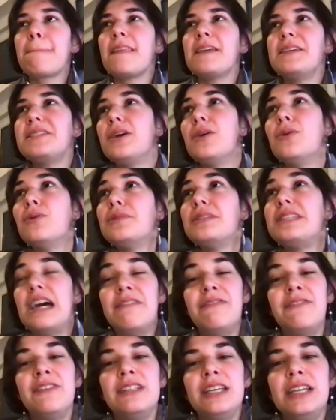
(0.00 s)
So
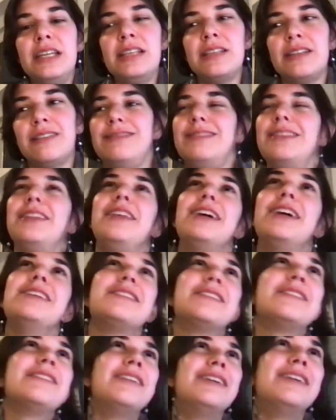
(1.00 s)
definitely there's